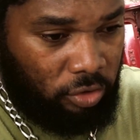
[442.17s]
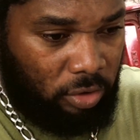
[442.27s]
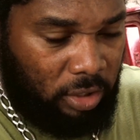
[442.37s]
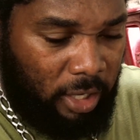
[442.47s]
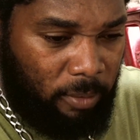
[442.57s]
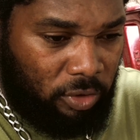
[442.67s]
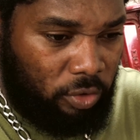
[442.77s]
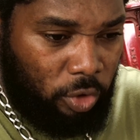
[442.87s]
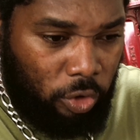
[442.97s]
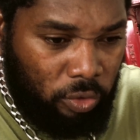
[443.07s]
so the gearbox
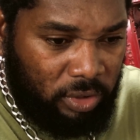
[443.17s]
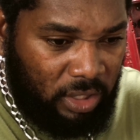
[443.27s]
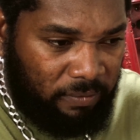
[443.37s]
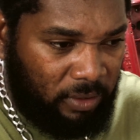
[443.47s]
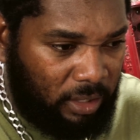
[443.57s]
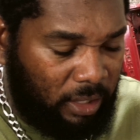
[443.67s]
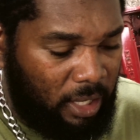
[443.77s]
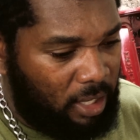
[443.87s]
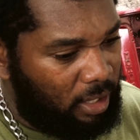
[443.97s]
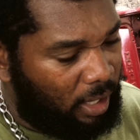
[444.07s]
could close evenly.
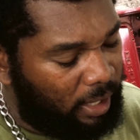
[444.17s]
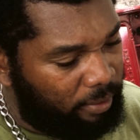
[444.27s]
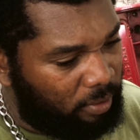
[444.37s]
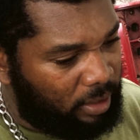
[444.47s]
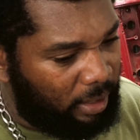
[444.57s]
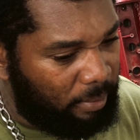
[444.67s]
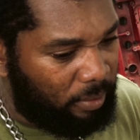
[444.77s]
And I wondered,